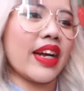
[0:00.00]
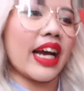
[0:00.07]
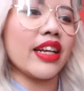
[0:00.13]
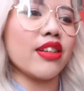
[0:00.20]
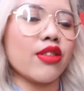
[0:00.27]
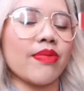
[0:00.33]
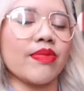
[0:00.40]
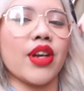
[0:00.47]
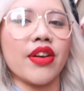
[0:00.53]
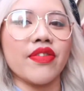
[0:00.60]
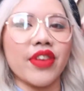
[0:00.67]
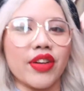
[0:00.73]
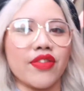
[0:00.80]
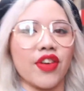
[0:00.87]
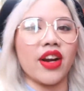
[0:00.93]
guy tripped
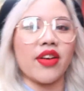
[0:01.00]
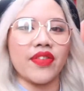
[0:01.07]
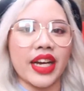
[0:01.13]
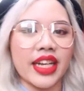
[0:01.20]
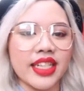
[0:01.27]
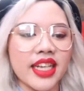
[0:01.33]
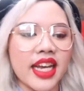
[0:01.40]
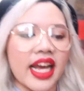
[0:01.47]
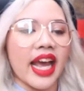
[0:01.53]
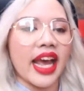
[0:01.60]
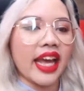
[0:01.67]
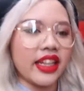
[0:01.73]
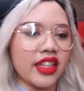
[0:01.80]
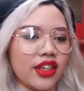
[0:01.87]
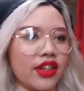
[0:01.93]
over in front of us
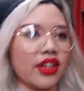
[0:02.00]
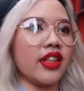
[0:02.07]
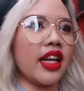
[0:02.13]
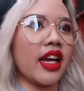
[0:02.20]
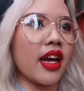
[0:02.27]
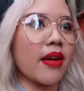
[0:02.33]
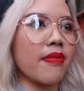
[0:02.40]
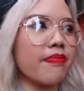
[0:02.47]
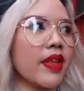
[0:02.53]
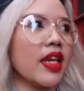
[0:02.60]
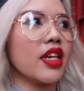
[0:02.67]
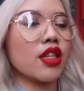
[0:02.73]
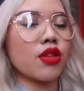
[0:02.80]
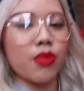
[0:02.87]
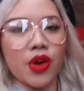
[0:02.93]
and Yun
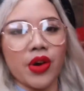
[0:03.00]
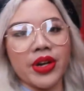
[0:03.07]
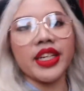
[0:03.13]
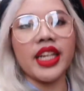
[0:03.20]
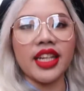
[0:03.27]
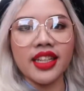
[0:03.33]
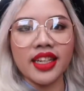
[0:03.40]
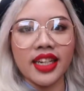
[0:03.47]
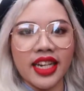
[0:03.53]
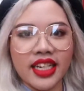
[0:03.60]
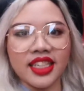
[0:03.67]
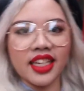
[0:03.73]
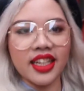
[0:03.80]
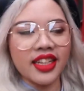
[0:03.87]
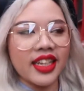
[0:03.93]
swore in
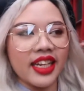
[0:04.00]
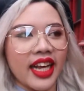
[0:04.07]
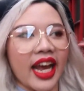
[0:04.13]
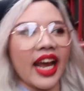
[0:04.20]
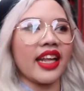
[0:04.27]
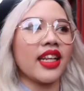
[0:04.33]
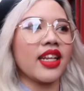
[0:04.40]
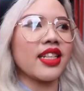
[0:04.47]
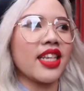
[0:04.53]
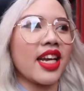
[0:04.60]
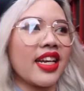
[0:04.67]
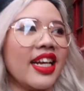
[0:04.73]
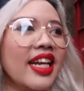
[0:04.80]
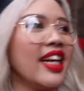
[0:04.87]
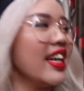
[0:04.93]
Indonesian, and then
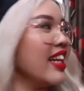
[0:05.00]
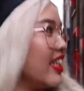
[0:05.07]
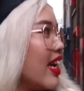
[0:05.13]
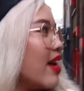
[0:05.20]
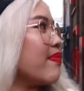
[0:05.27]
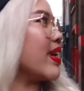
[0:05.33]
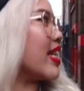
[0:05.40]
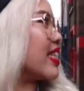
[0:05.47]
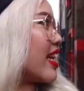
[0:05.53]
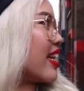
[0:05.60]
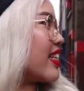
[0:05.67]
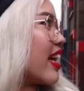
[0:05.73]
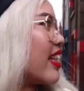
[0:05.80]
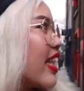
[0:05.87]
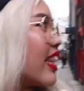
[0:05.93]
it
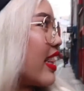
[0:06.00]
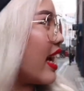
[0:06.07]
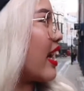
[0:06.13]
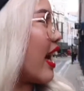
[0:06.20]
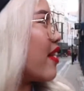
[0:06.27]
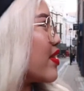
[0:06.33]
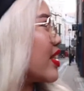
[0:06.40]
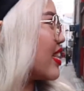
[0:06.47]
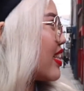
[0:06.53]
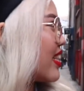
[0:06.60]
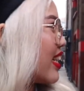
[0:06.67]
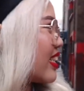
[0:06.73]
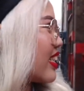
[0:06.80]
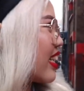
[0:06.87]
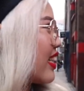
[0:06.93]
turned out that guy was
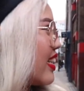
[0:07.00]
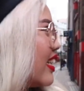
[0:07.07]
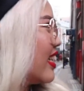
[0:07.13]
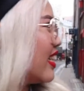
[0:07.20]
Indonesian.